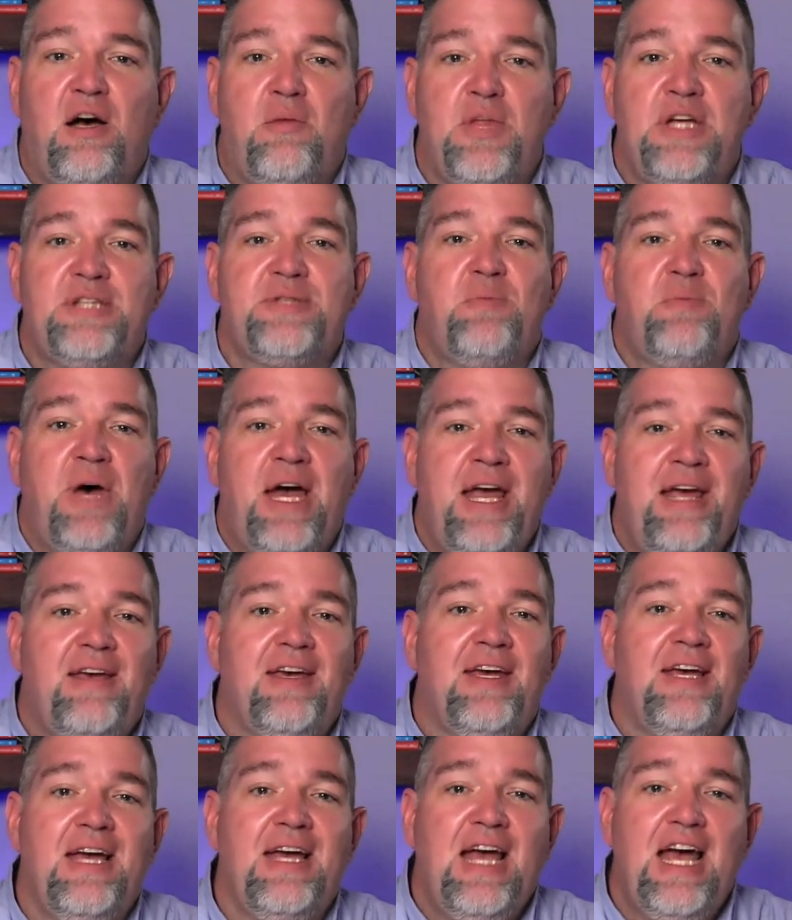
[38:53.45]
That's
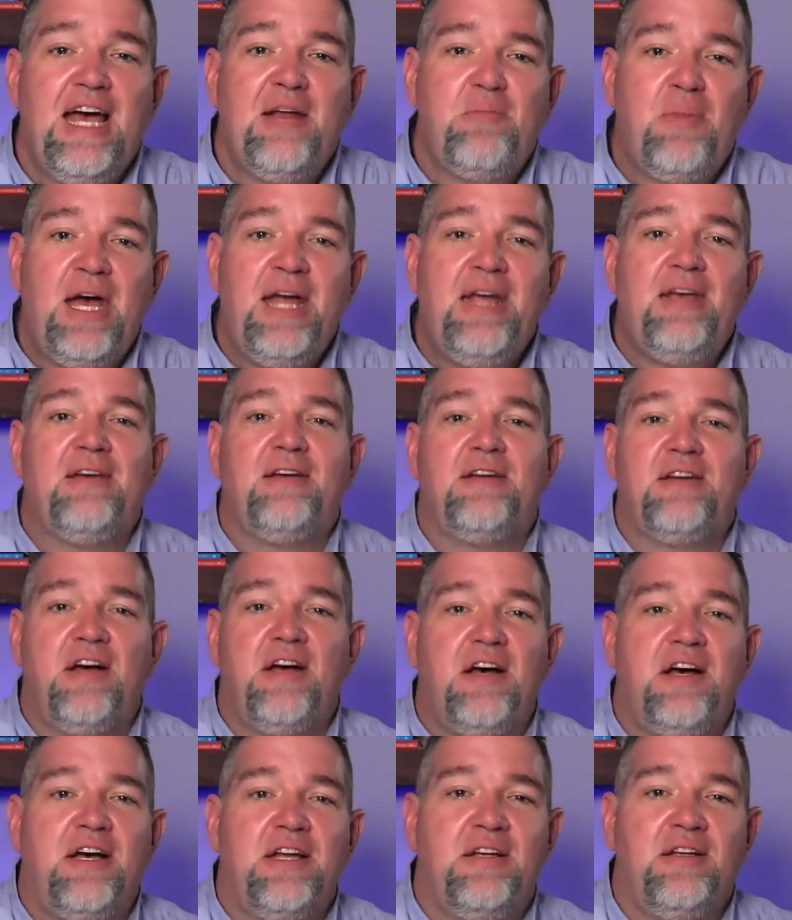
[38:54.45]

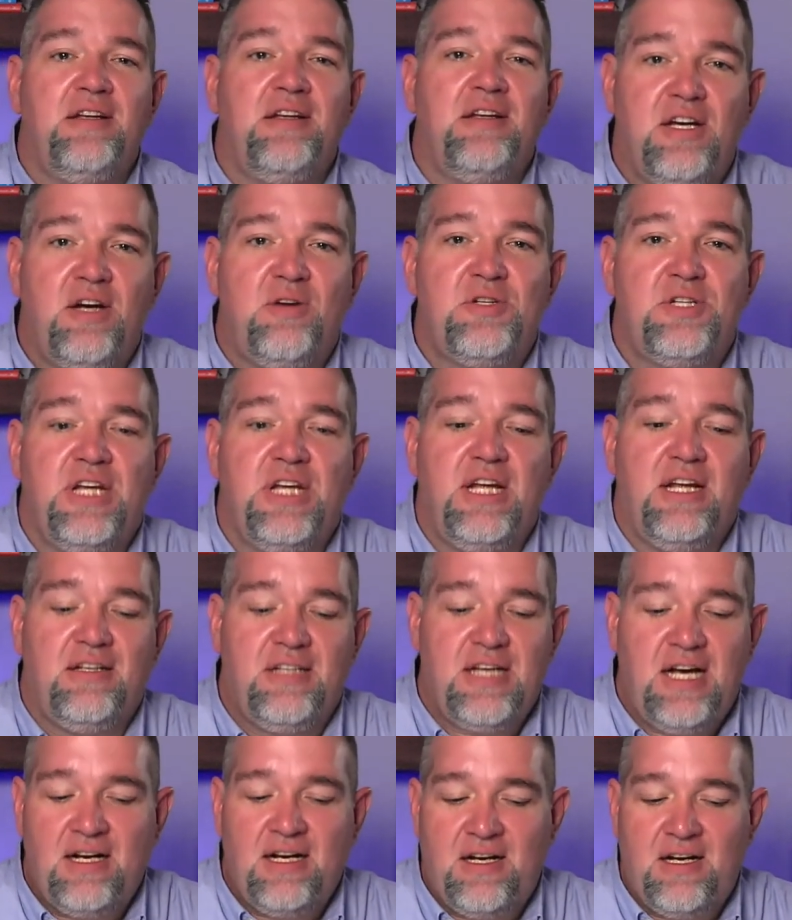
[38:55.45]

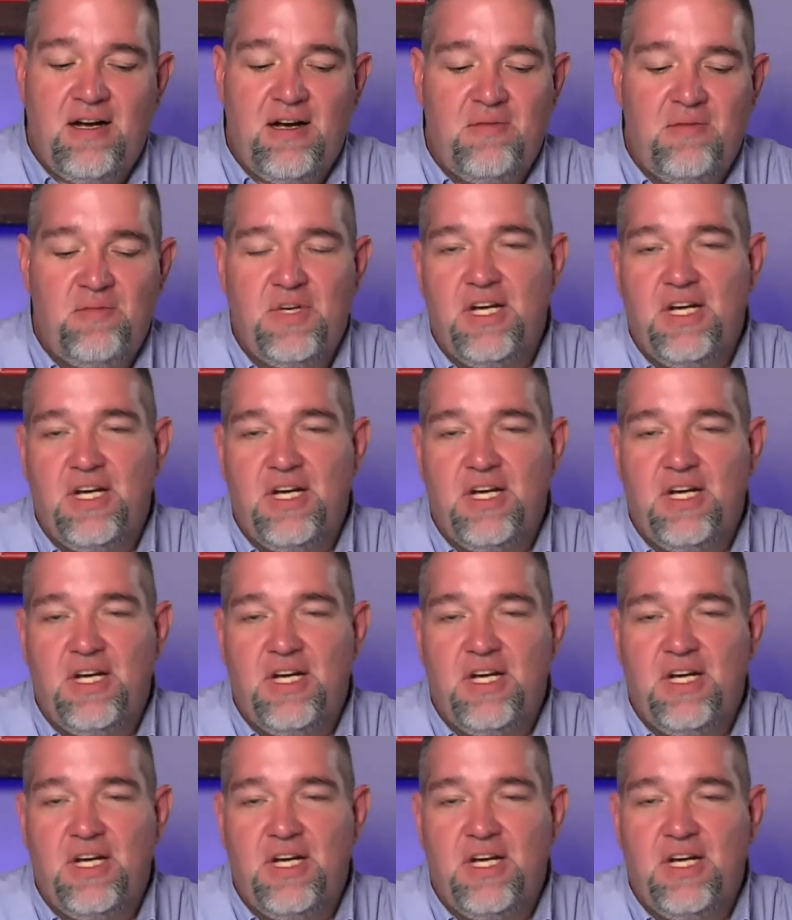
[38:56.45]
mike@mikeconcoaching.com.